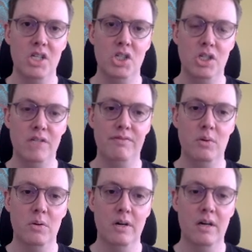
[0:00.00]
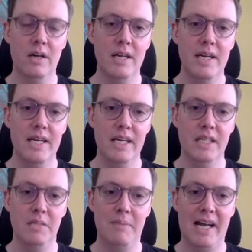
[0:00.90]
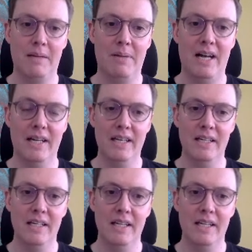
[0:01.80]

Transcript: g4 in his back pocket.